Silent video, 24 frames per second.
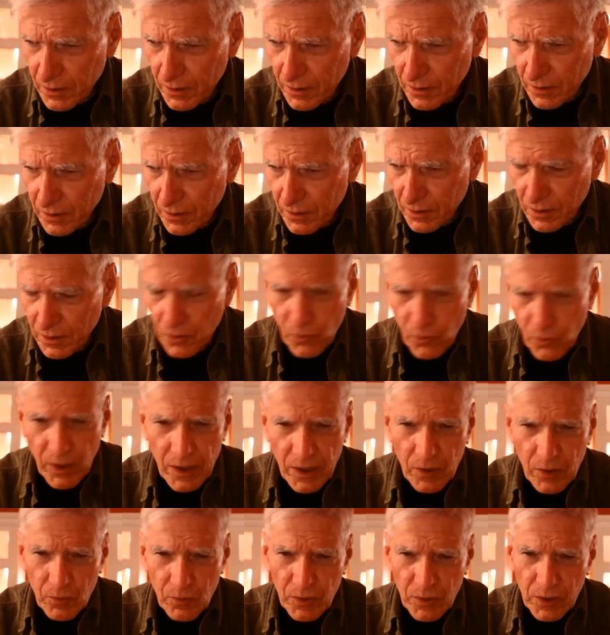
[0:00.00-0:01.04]
in a way,
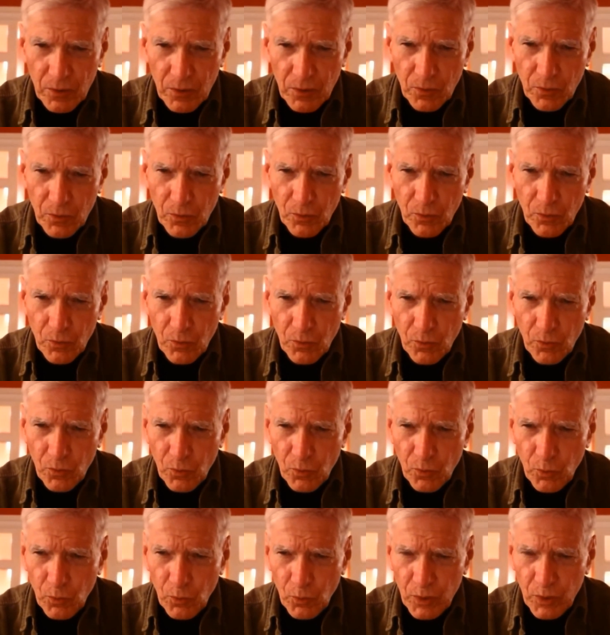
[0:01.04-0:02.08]
we,
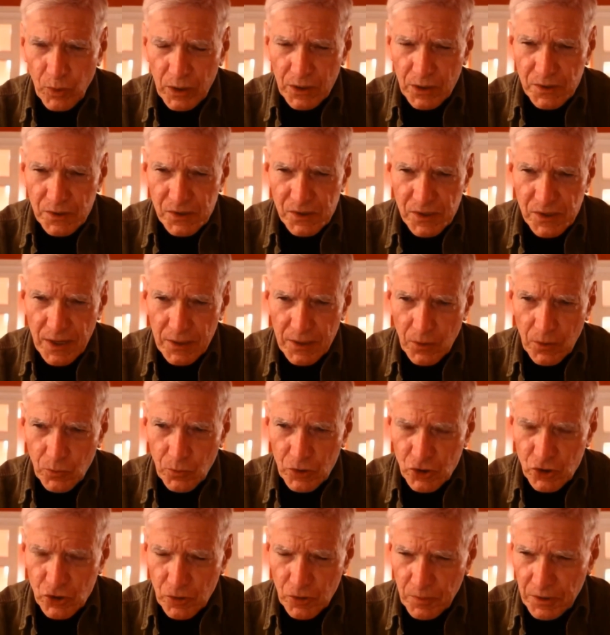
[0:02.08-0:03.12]
we can say that we
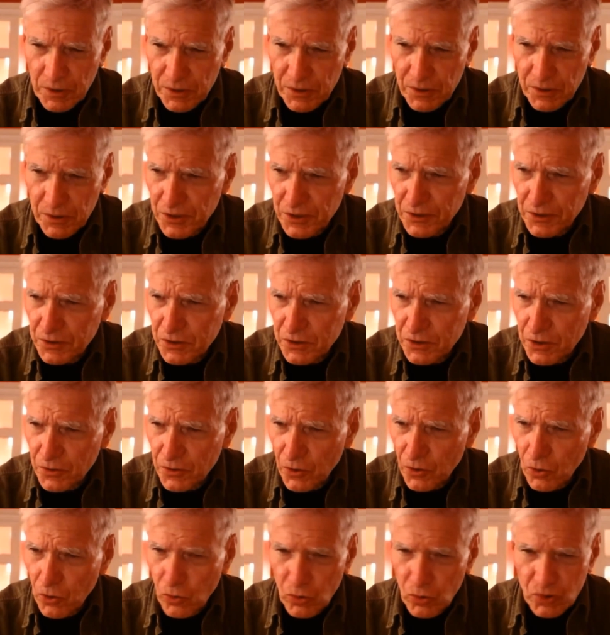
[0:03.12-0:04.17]
should be listening to the
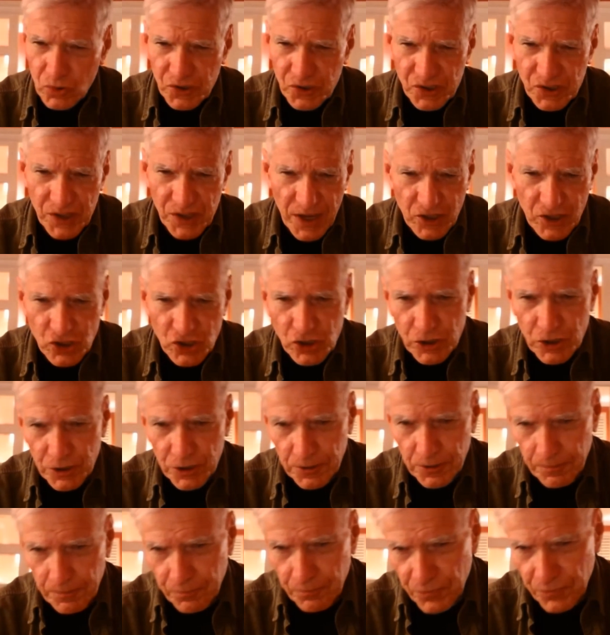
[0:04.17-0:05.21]
whole session
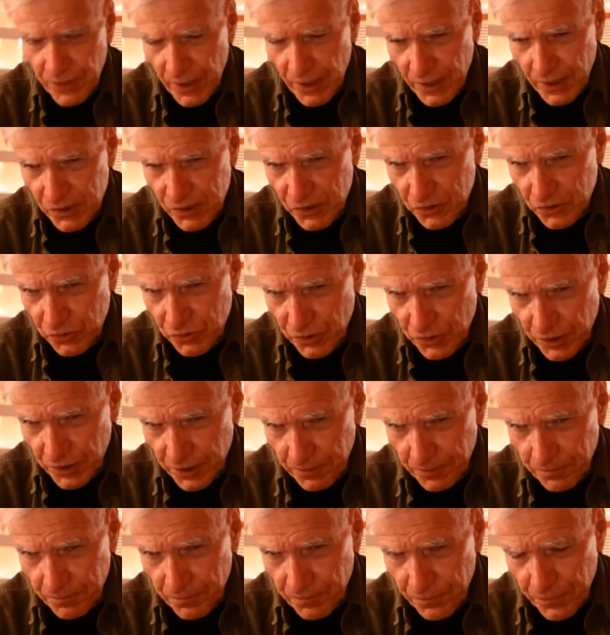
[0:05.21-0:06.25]
as a dream.
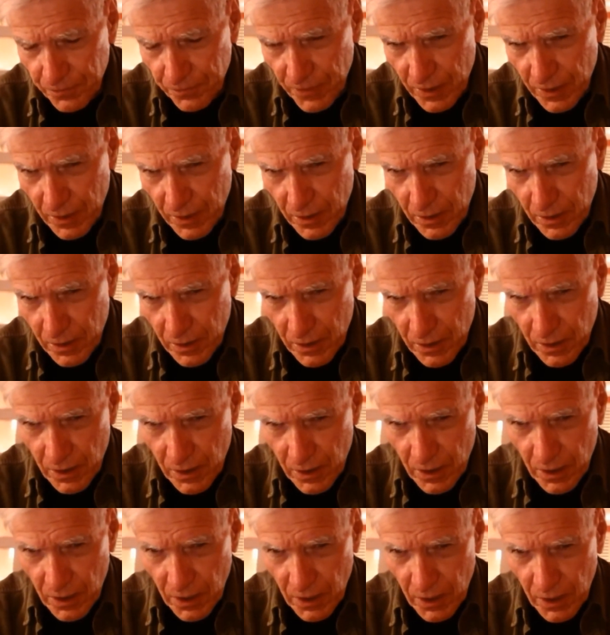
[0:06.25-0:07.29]

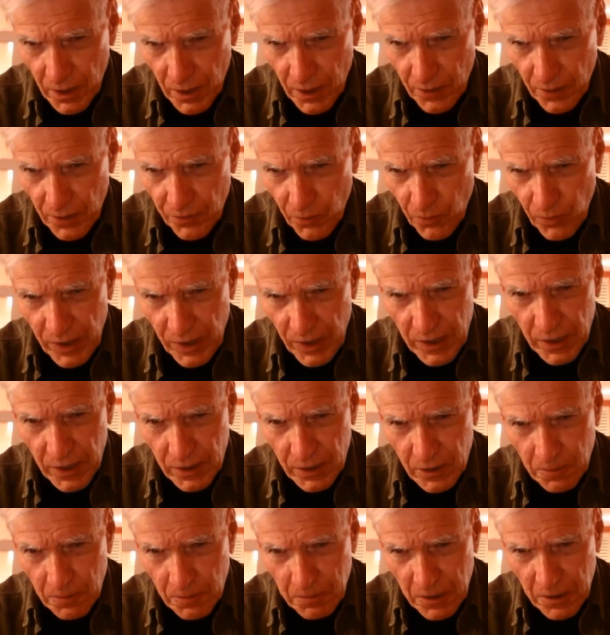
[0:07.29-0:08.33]
Uh, the way the
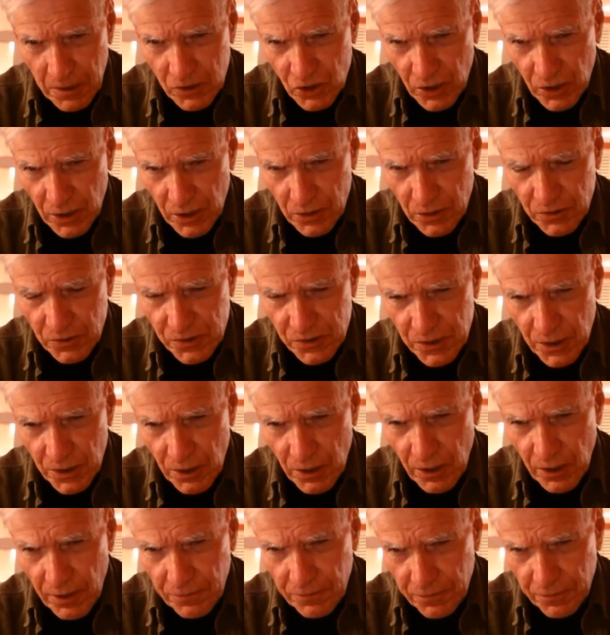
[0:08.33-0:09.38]
patient enters the
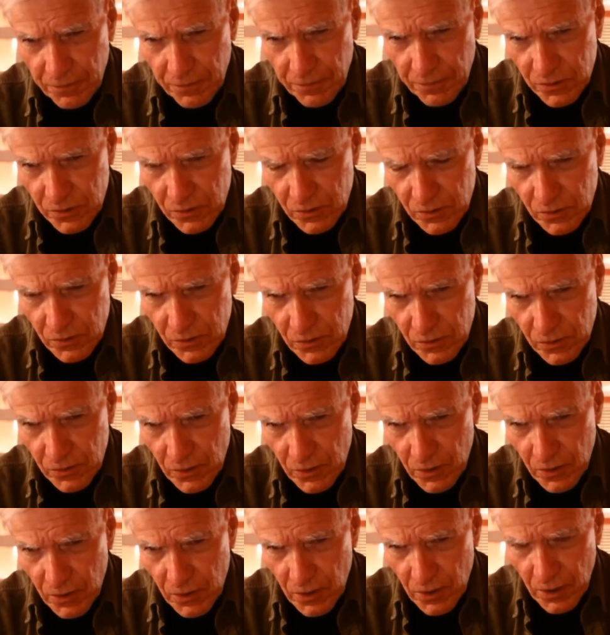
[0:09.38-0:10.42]
office,
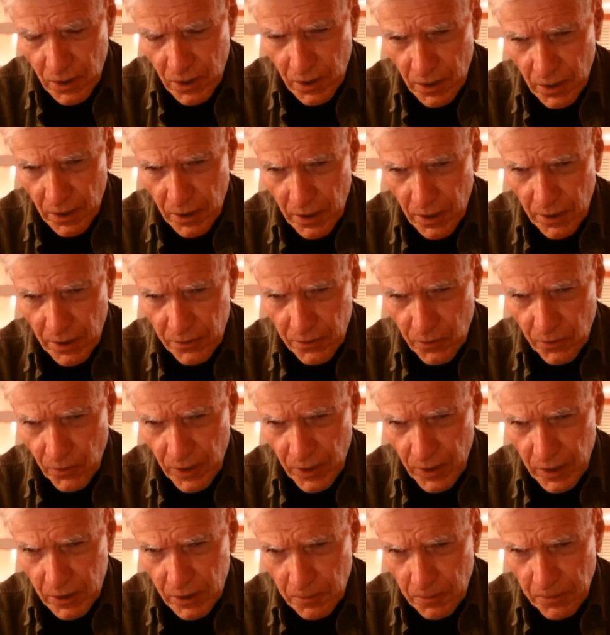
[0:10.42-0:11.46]
uh, the way
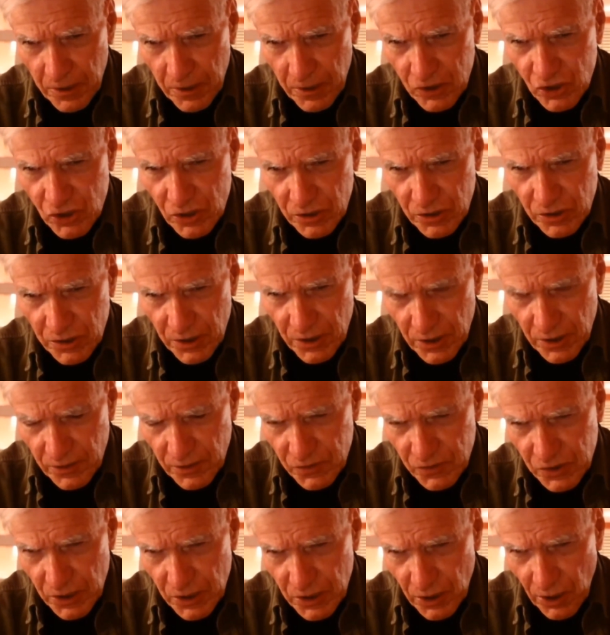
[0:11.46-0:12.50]
the patient leaves
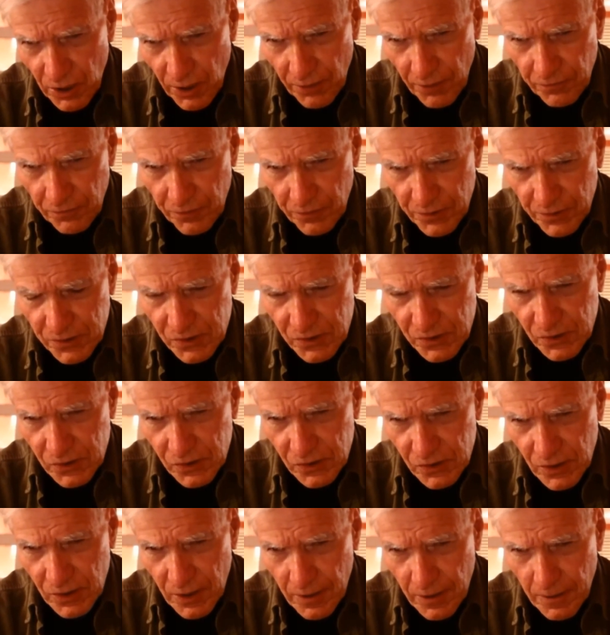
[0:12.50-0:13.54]
the office,
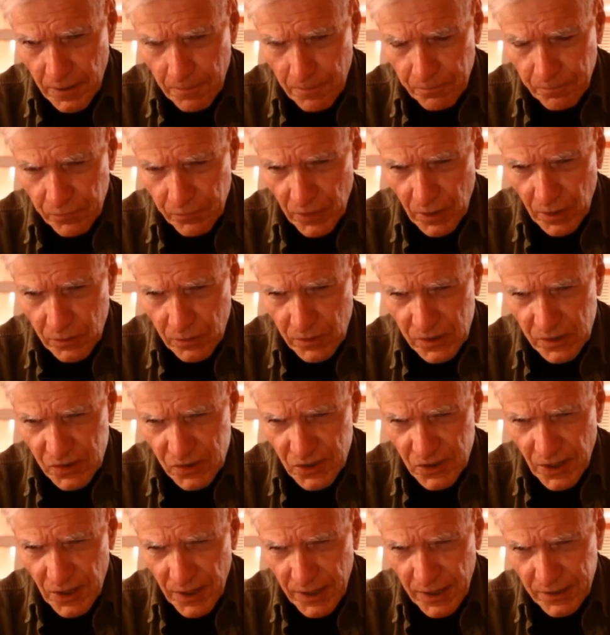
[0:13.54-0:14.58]
these
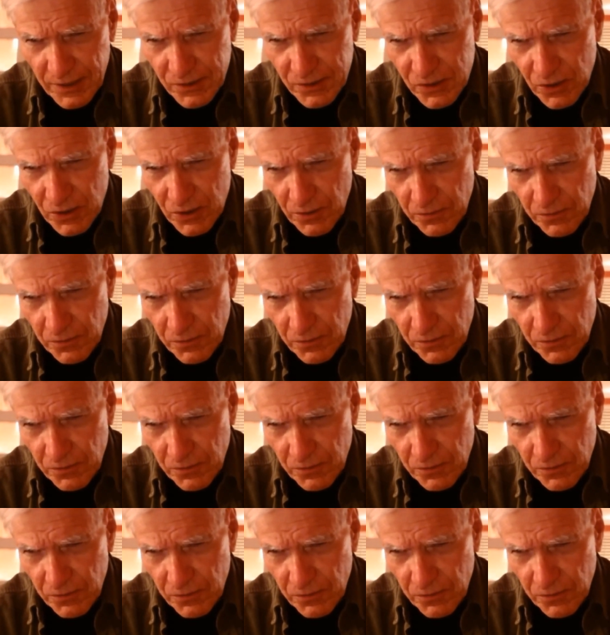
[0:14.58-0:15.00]
kinds of